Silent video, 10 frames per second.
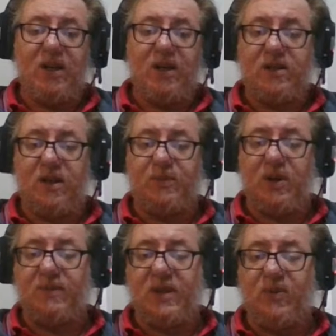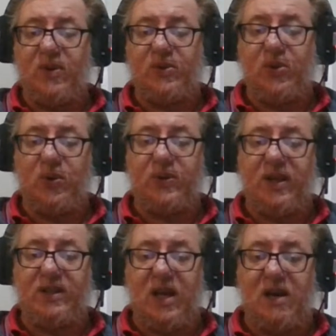Sometimes they want to talk
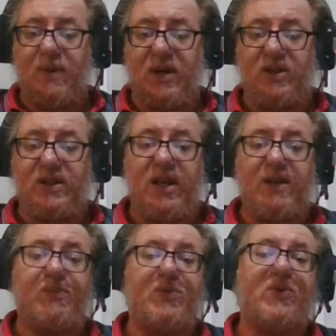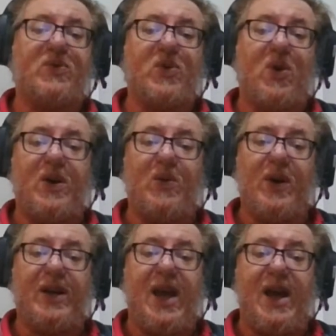things out because they're trying to
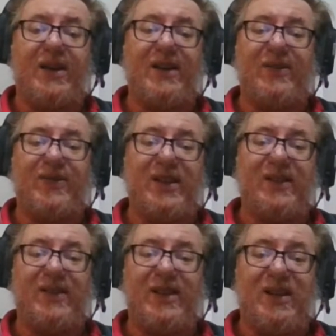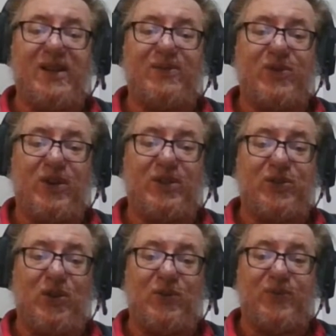work out if, trying to
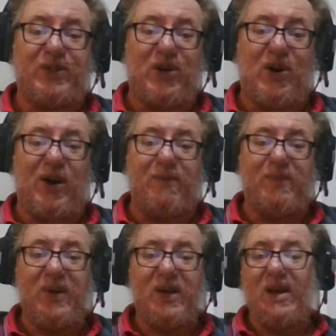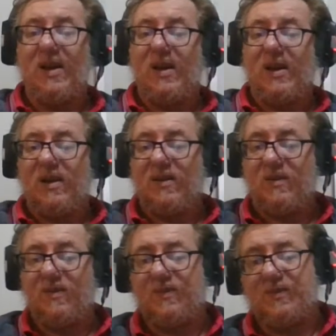stall for time,
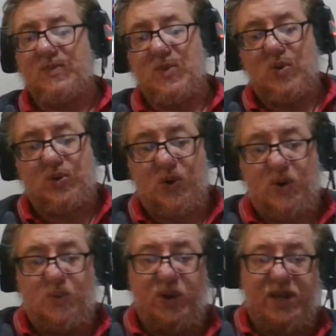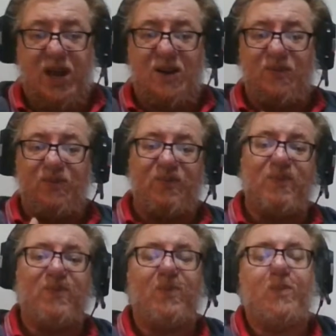or trying to work out,
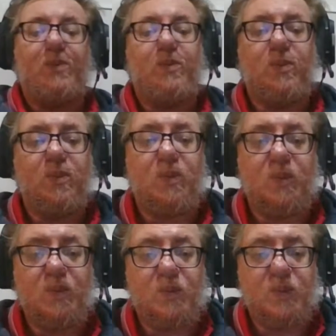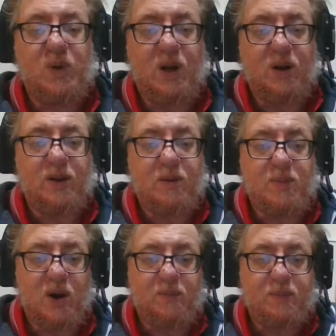they
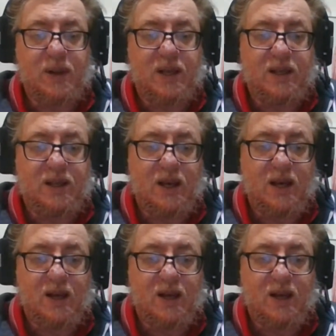might be